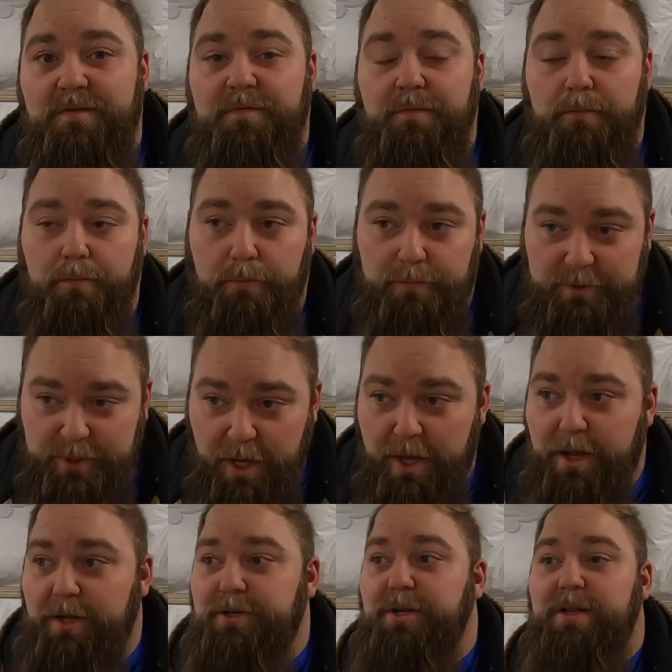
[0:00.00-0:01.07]
of
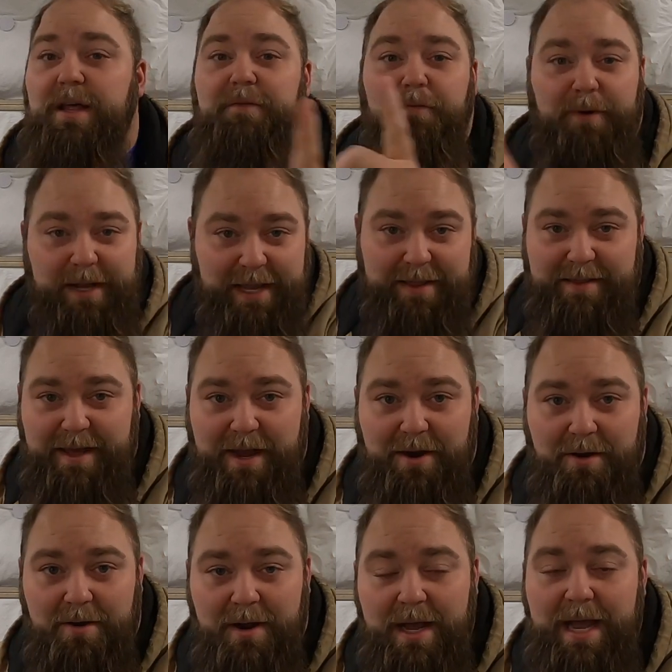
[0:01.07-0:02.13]
delivering it
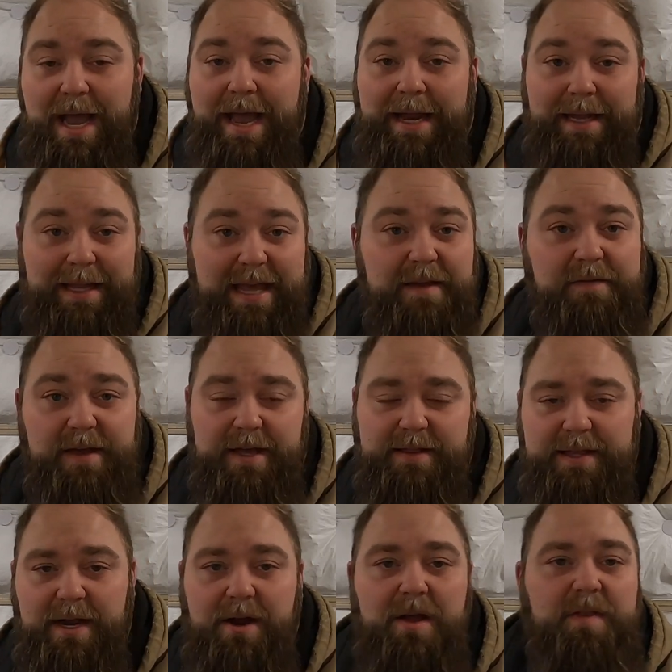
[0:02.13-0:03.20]
there and leaving
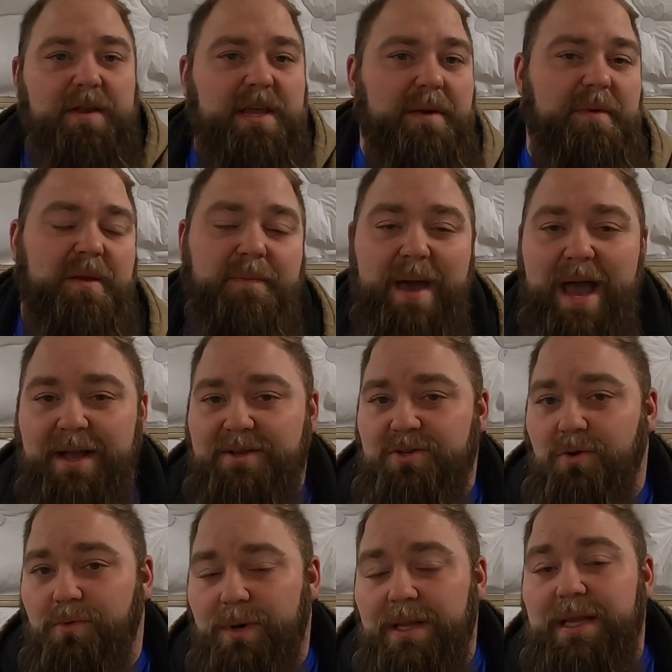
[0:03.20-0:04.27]
it there and then coming back.
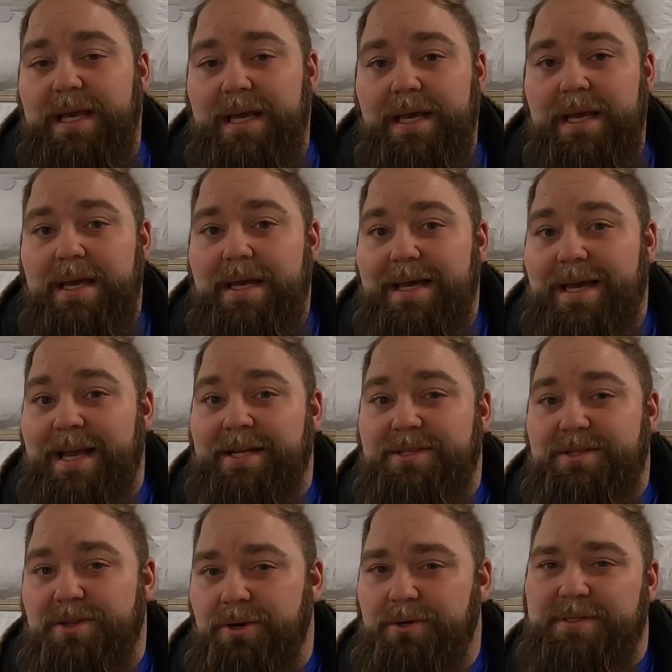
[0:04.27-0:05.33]
So really,
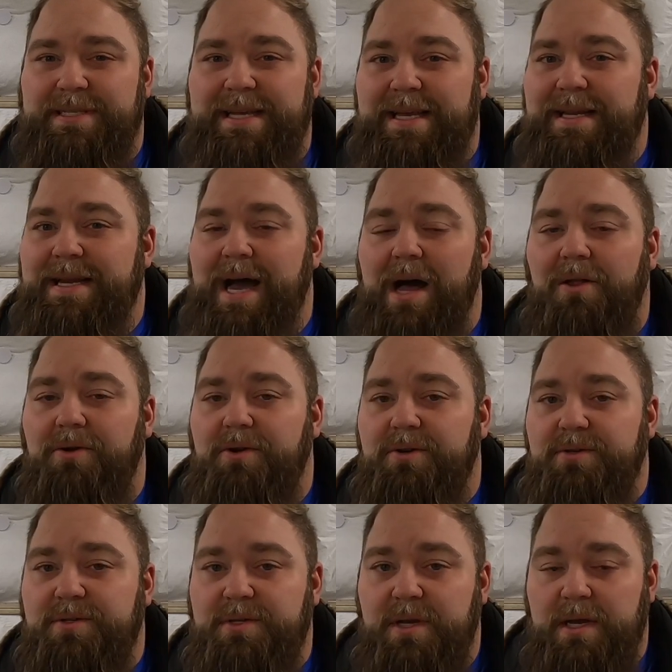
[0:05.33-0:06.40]
it's
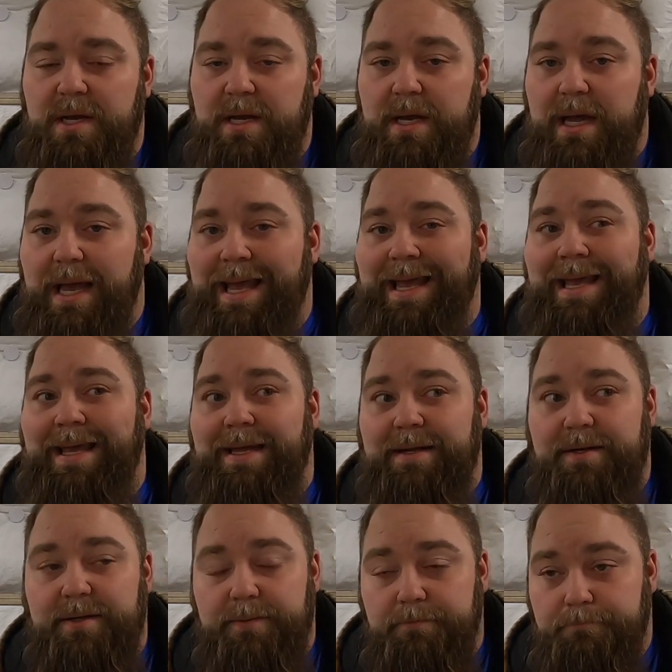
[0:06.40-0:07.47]
$13
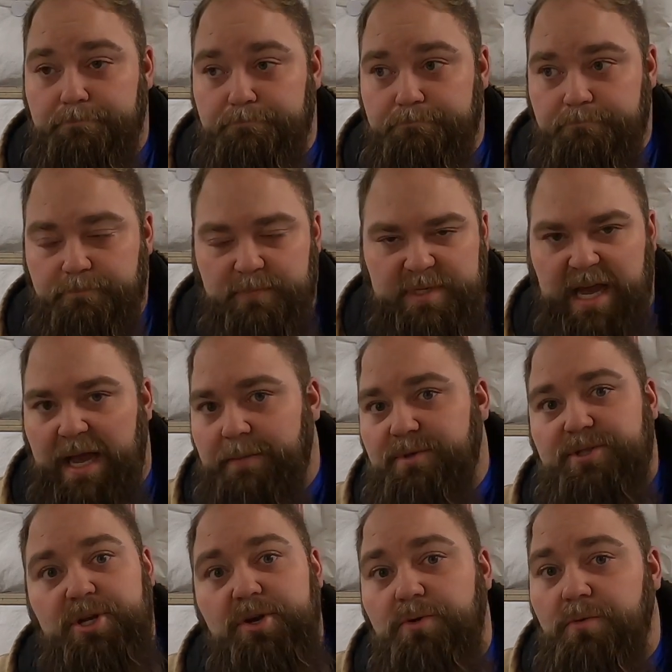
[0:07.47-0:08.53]
and
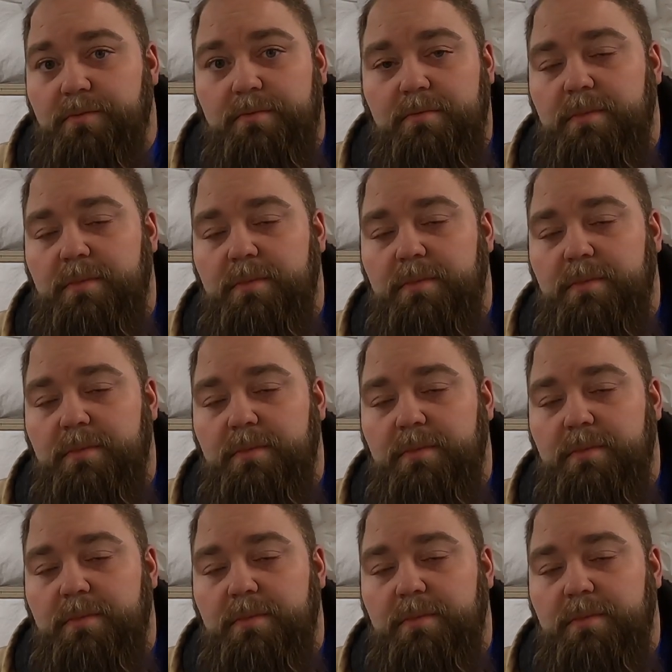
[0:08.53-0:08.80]
times 2.